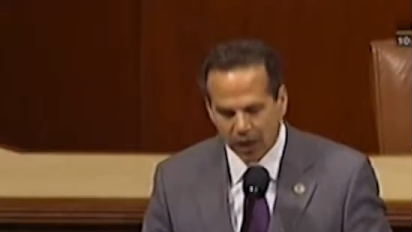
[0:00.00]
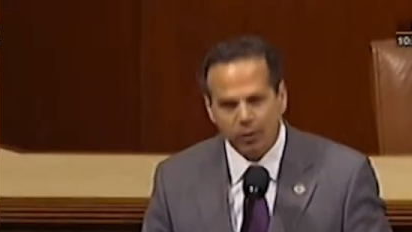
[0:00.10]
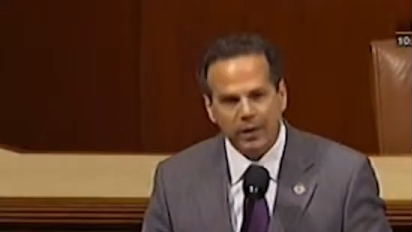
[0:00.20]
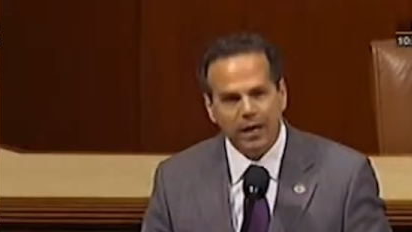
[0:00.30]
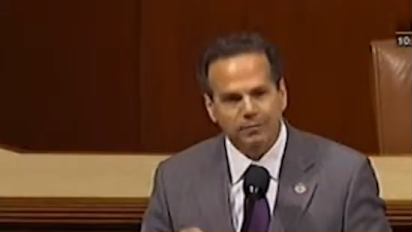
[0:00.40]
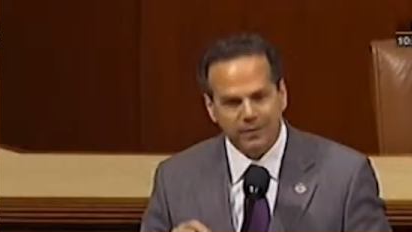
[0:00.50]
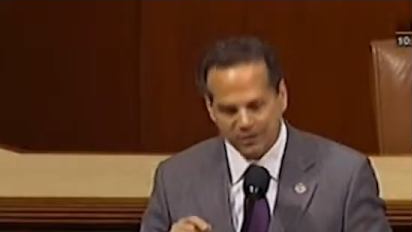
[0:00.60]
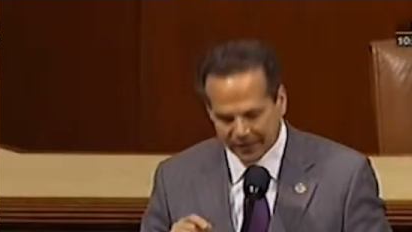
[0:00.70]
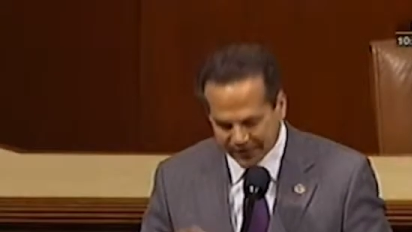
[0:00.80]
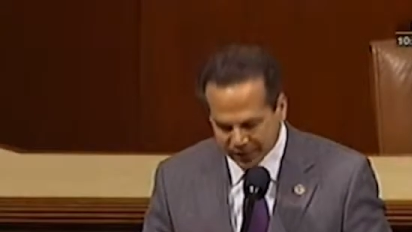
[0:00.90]
and what helps
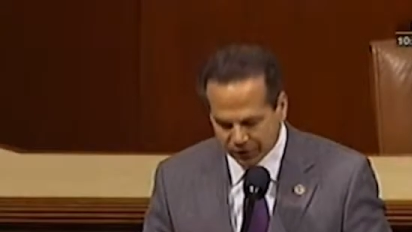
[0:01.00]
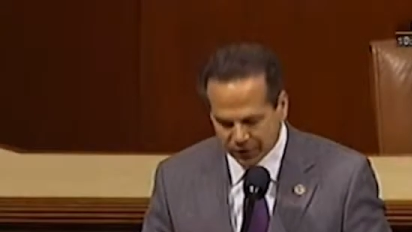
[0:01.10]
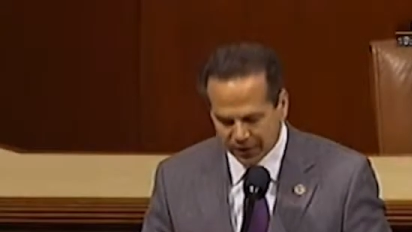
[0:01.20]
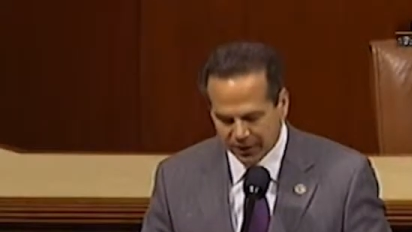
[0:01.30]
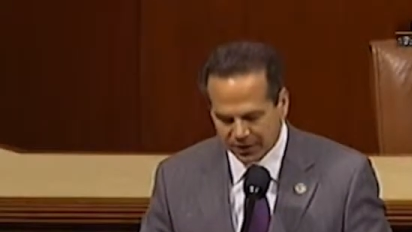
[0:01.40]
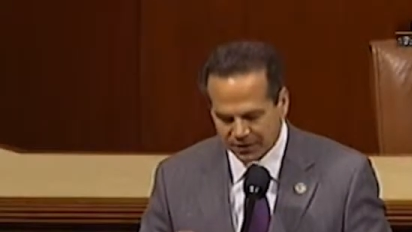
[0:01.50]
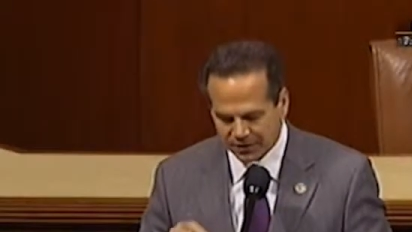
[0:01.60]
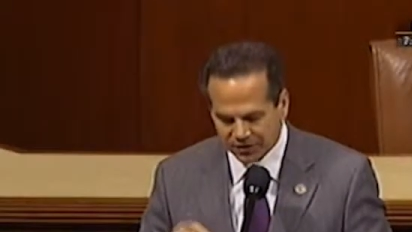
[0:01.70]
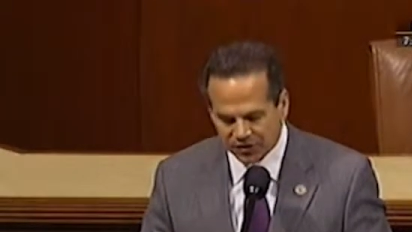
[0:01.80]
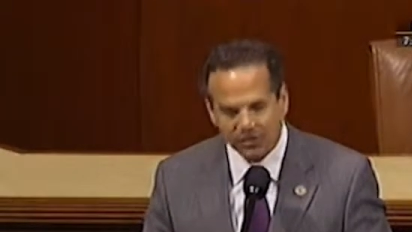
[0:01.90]
us to innovate, to
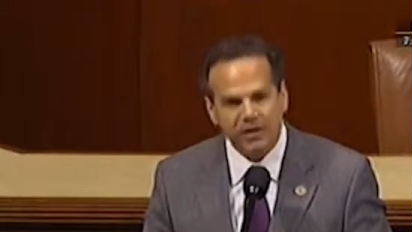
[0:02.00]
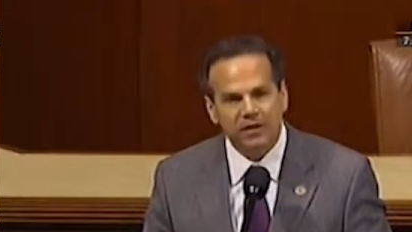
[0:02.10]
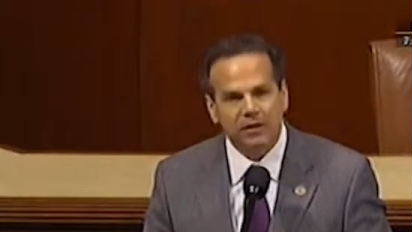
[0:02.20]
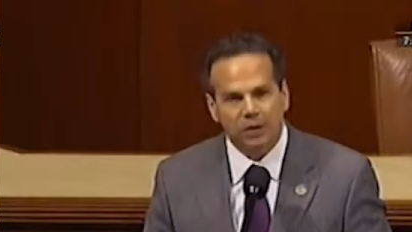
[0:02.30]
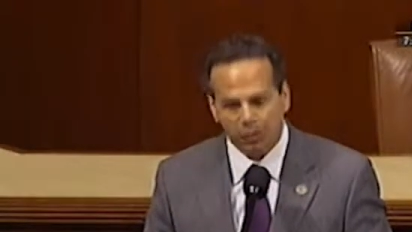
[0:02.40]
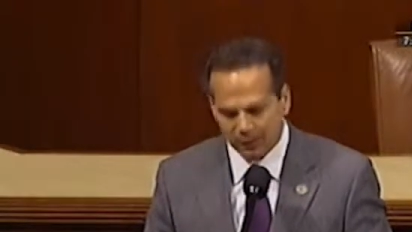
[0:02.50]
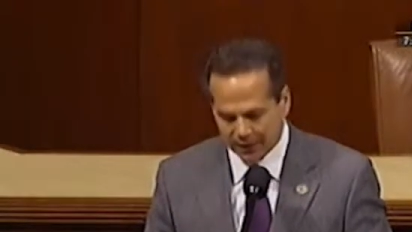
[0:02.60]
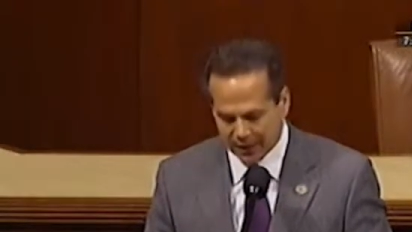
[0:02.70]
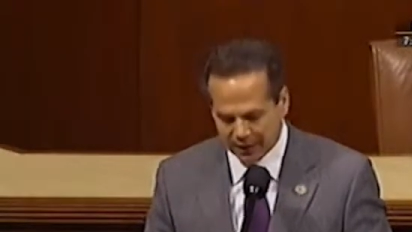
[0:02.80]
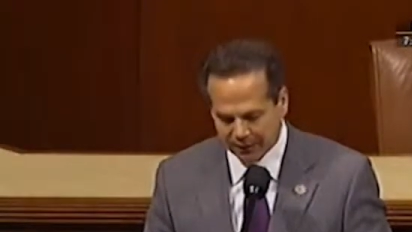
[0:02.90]
succeed in the global
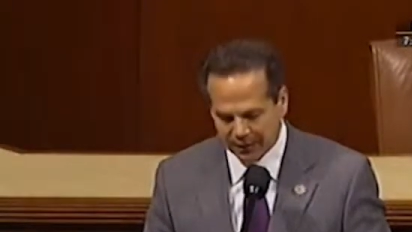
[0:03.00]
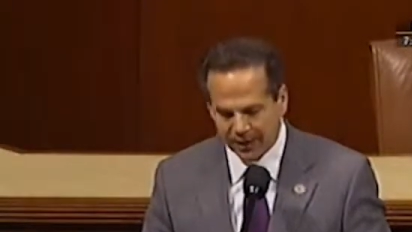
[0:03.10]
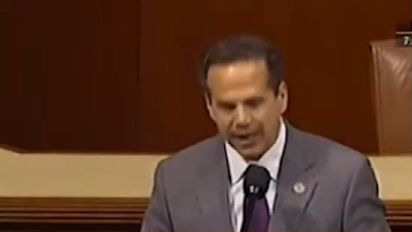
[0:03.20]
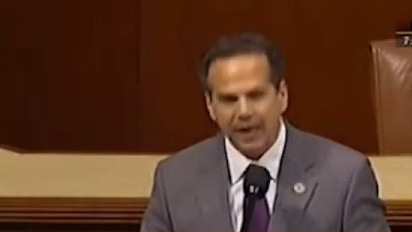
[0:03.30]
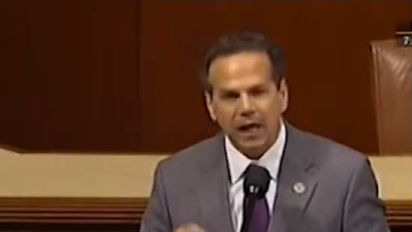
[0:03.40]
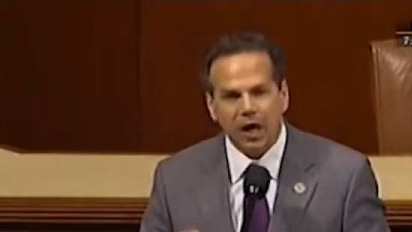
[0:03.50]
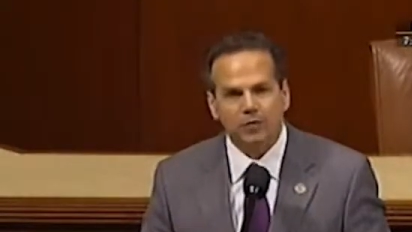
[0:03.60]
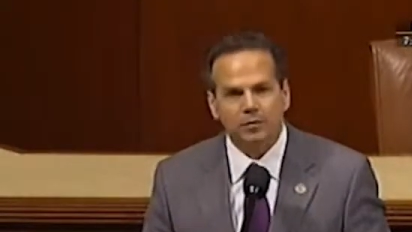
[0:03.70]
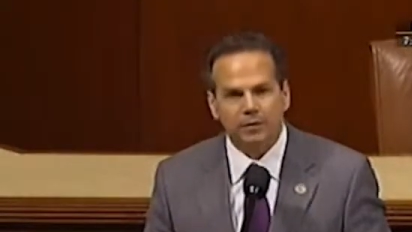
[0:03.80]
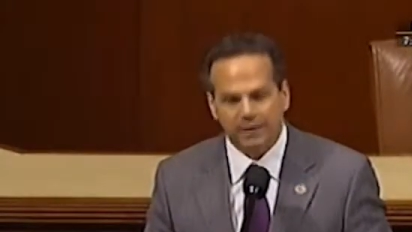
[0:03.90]
economy, and
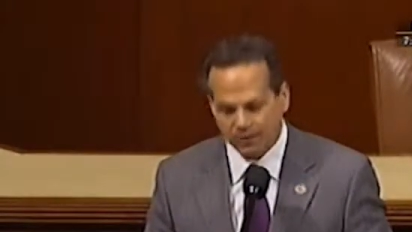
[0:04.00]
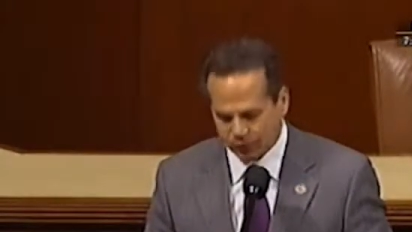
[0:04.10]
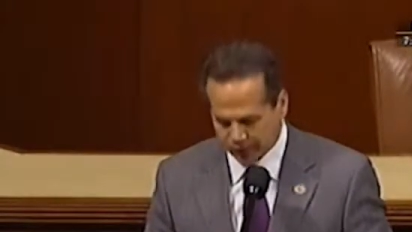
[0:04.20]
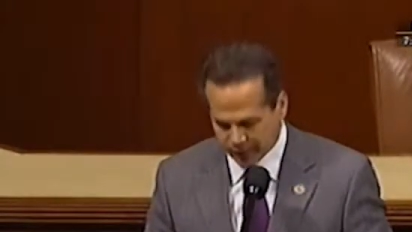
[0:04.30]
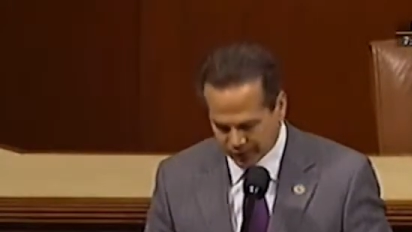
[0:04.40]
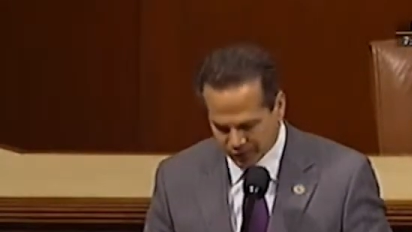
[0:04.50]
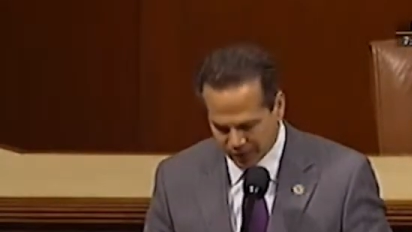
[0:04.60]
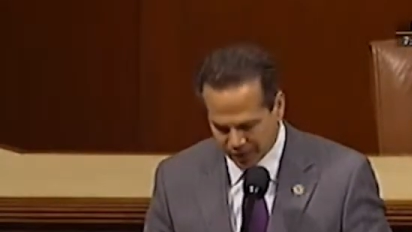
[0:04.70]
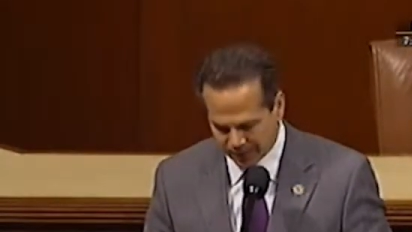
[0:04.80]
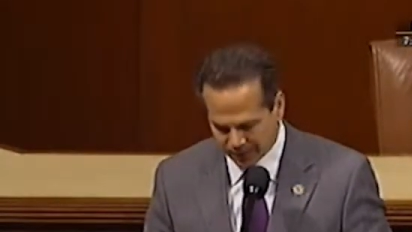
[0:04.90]
ultimately to create
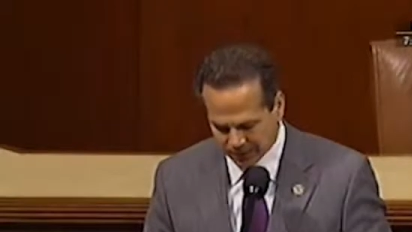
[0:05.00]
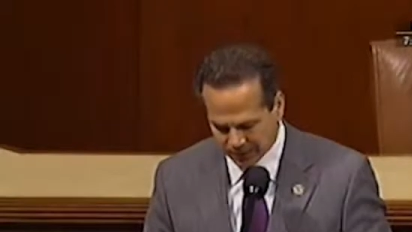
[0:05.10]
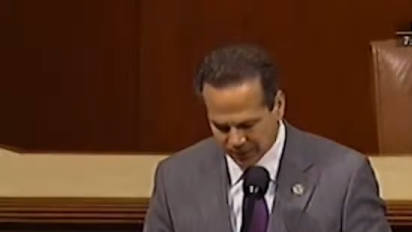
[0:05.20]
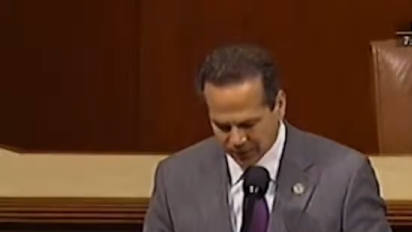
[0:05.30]
jobs.